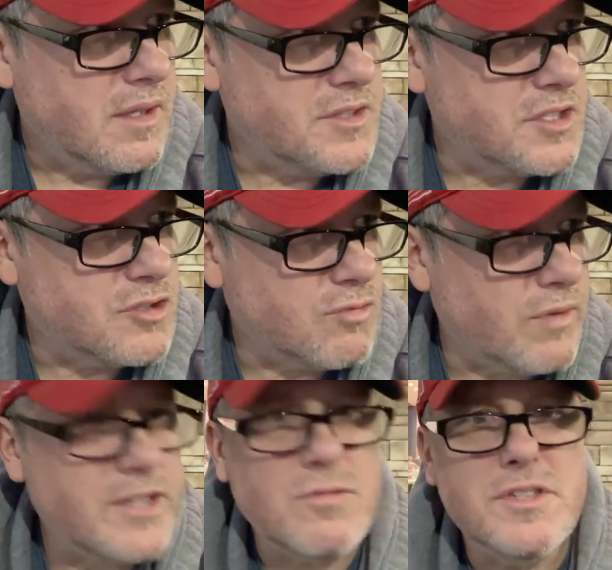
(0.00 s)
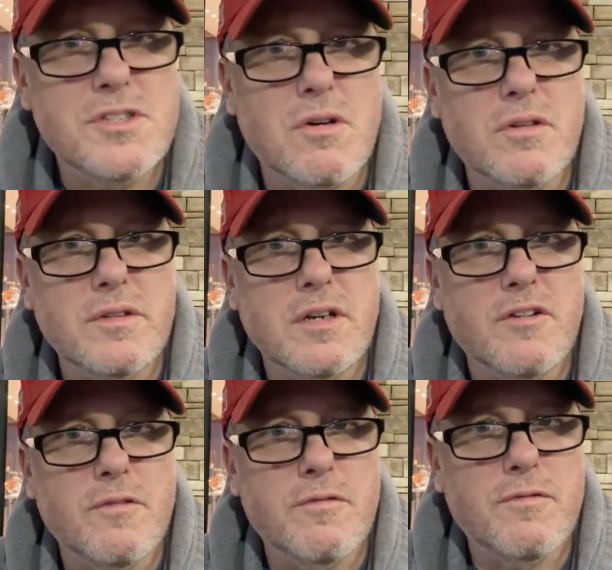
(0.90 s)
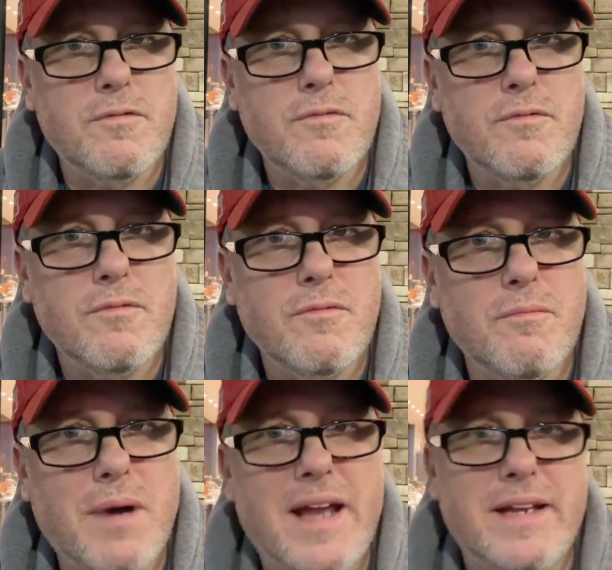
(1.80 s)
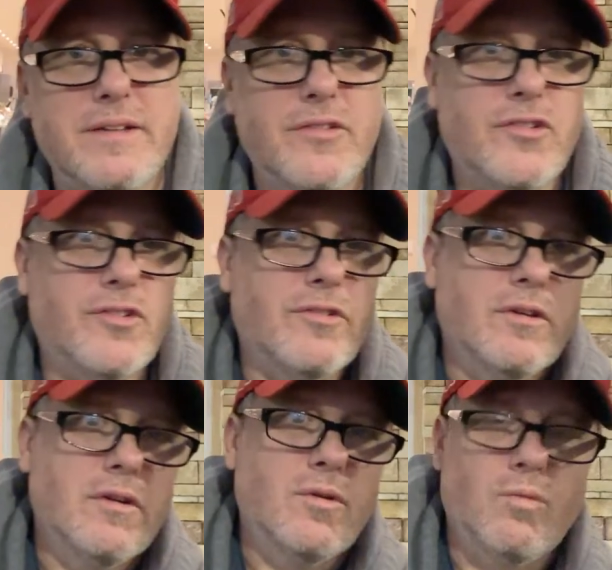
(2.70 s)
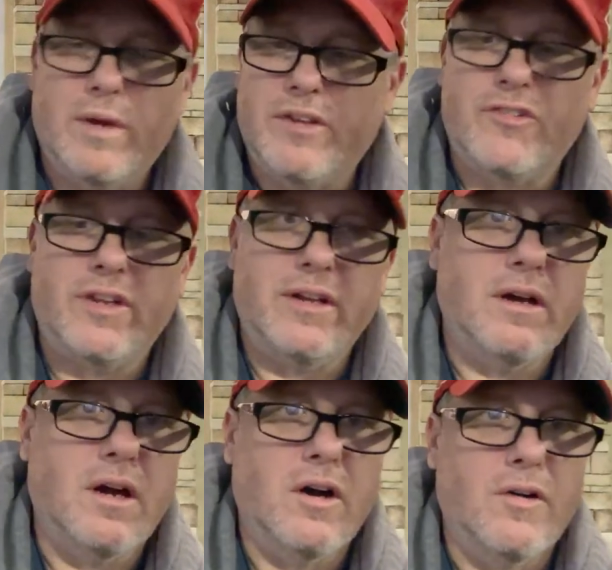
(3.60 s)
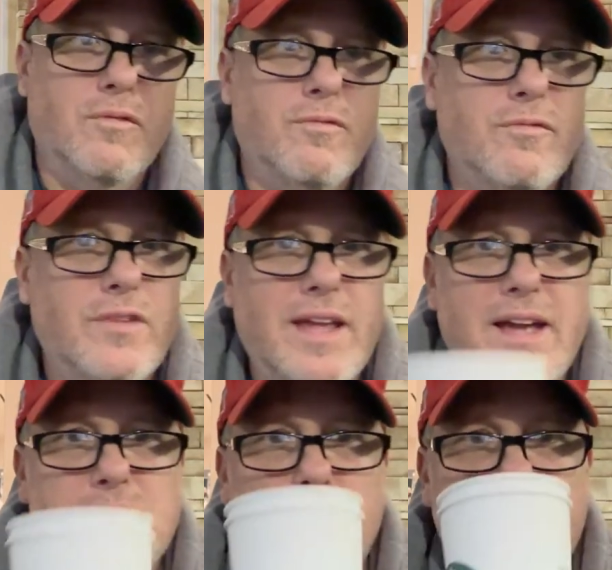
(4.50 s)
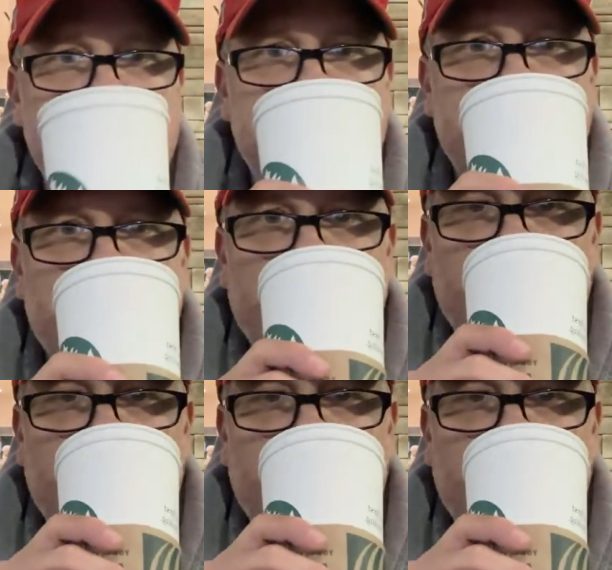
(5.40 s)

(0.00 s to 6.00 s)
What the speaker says: is a direct result of Biden's raising of the gas prices.